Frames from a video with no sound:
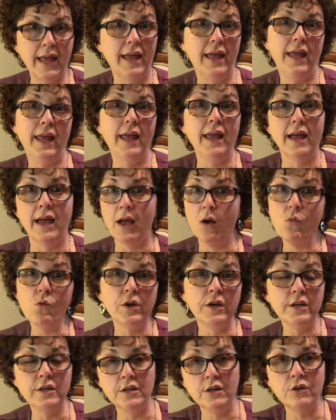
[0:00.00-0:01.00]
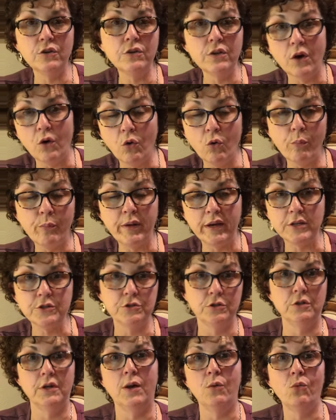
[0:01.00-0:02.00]
a I want to know the whole
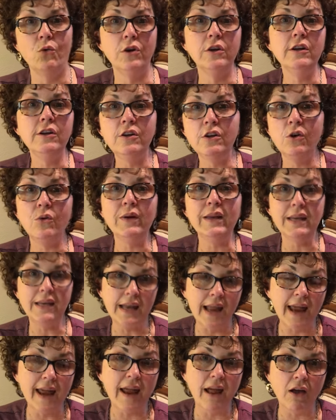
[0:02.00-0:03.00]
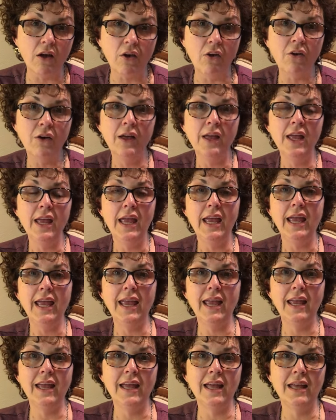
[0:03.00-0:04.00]
picture and I want to know it now
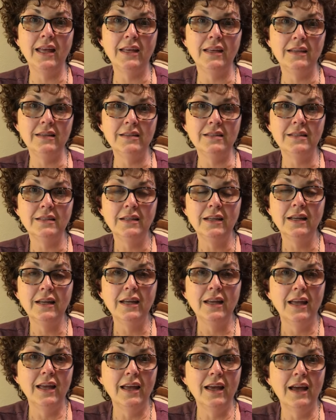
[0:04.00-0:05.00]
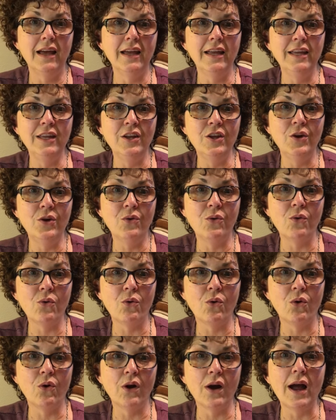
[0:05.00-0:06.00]
and you know,
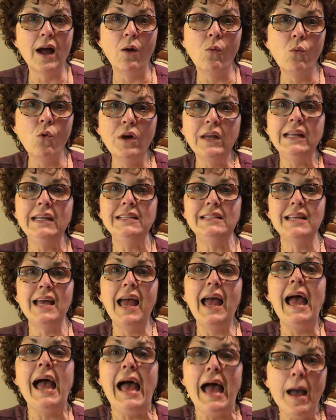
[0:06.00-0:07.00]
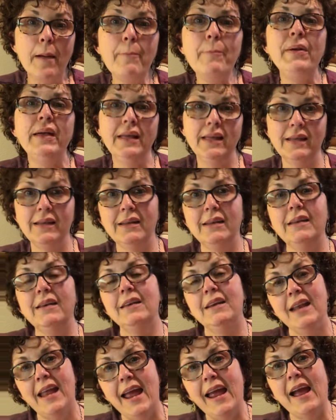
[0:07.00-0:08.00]
or I want it to happen
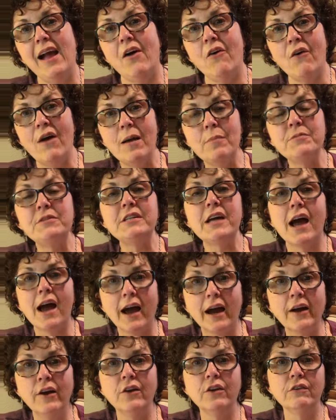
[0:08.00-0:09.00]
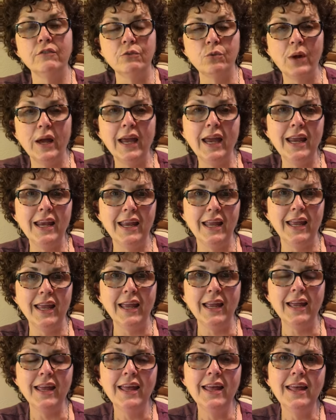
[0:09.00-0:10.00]
now. I'm tired of
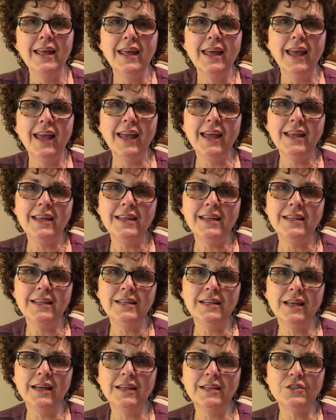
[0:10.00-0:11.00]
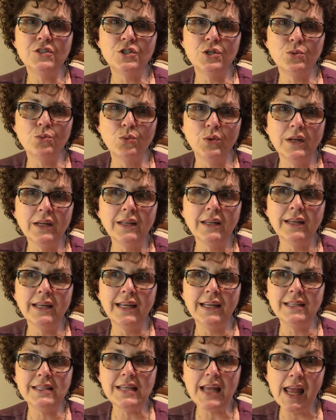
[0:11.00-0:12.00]
waiting. And to
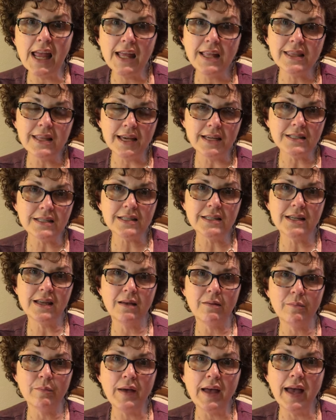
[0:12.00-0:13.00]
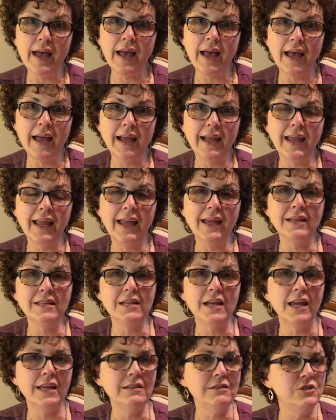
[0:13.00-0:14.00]
really take that step back and,
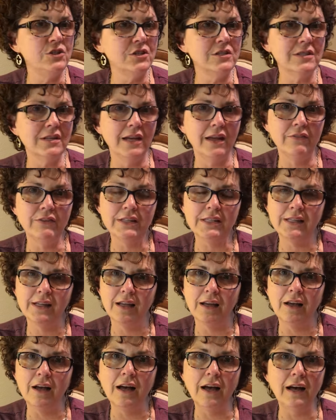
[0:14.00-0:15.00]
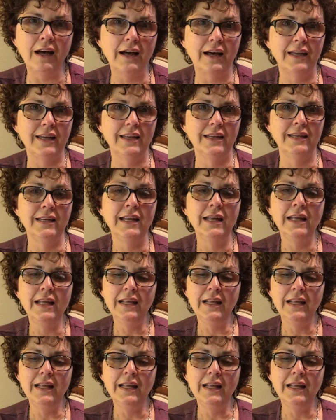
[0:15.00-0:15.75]
and just give it to God and